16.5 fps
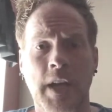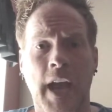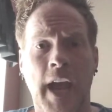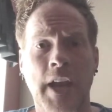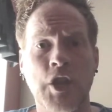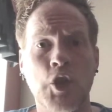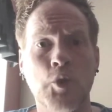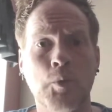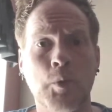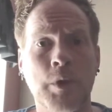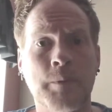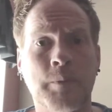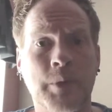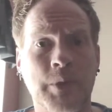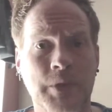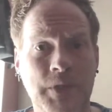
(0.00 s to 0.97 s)
and you
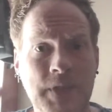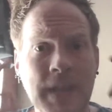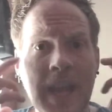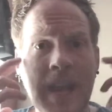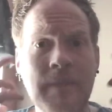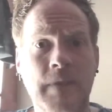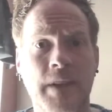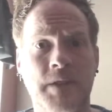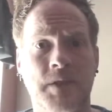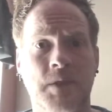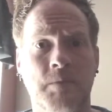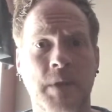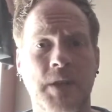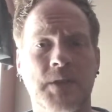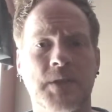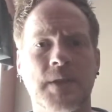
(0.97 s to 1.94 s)
would perceive it to
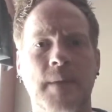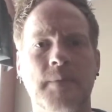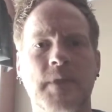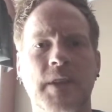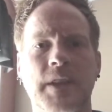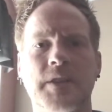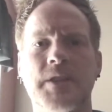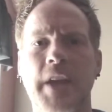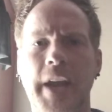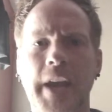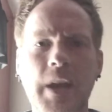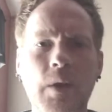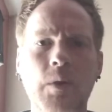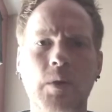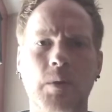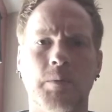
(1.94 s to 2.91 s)
be something
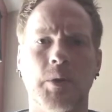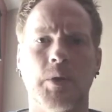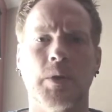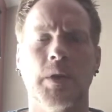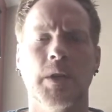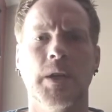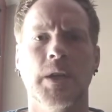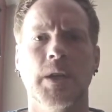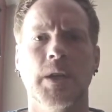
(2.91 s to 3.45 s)
terrible